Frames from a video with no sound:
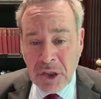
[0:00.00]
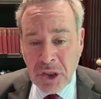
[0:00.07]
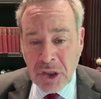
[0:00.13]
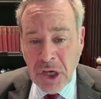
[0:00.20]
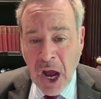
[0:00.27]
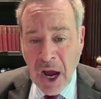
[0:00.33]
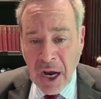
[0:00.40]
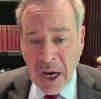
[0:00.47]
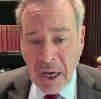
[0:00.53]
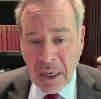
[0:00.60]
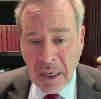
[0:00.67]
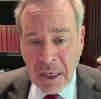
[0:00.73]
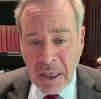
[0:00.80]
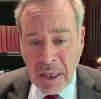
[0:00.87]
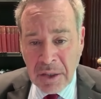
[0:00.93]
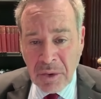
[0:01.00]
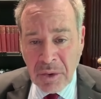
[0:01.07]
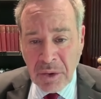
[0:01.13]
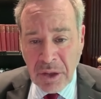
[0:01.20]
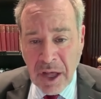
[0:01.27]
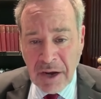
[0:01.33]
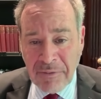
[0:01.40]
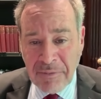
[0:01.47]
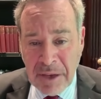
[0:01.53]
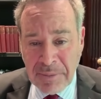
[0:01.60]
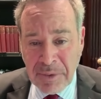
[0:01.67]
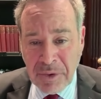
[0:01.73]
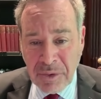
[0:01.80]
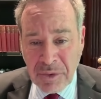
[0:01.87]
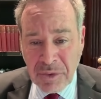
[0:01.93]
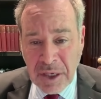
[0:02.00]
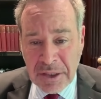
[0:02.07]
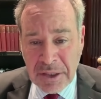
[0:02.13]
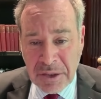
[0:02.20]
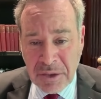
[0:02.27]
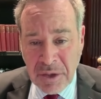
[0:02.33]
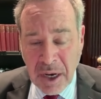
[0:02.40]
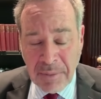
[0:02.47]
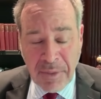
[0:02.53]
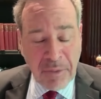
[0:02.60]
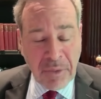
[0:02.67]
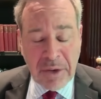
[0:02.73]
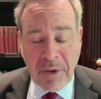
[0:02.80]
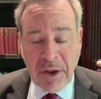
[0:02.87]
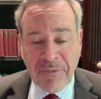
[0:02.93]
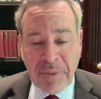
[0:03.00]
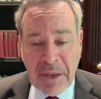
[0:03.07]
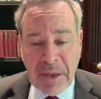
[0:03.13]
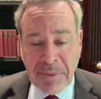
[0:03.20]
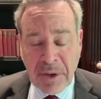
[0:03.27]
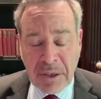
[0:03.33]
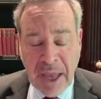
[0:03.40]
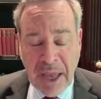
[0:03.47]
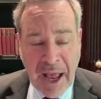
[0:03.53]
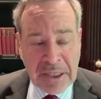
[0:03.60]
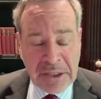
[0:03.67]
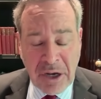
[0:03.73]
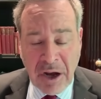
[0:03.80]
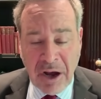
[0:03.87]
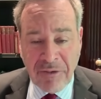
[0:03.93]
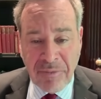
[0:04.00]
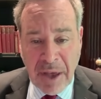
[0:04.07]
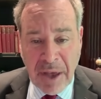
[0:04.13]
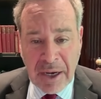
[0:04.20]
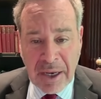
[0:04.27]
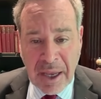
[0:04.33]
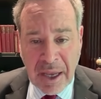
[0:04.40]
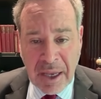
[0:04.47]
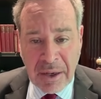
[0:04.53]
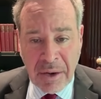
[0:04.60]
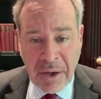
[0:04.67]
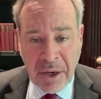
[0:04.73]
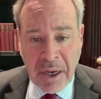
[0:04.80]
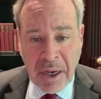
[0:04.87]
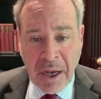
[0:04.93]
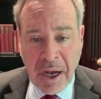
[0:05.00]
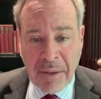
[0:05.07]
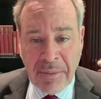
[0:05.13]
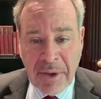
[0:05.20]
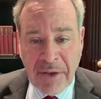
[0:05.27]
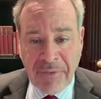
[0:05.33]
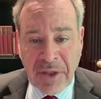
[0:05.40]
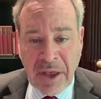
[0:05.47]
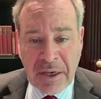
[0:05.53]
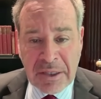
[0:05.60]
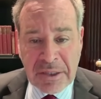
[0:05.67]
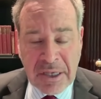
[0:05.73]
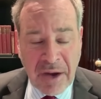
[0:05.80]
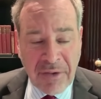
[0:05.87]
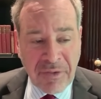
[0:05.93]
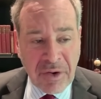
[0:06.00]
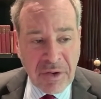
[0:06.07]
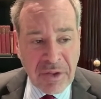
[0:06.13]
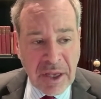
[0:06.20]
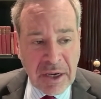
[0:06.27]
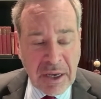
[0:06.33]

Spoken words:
shock to a lot of people who trusted Trump. If people are cast off Medicaid, if they discover that